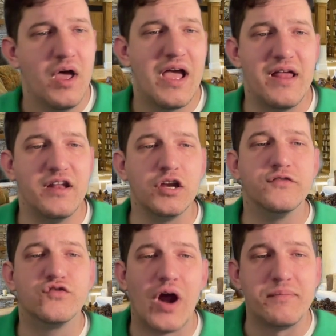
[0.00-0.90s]
and then you
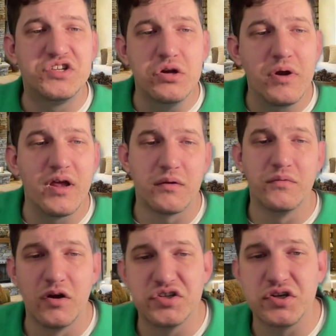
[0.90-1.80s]
drop 2 in a
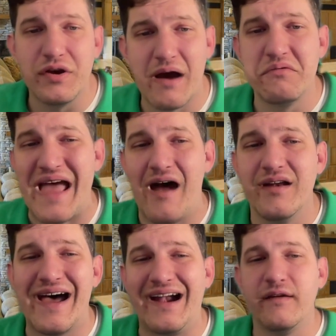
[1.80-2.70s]
row, so you're now
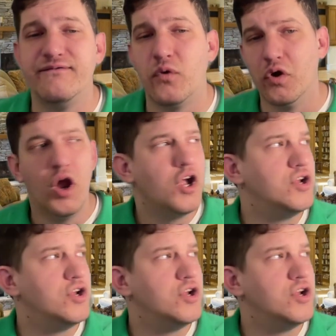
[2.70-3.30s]
9-4.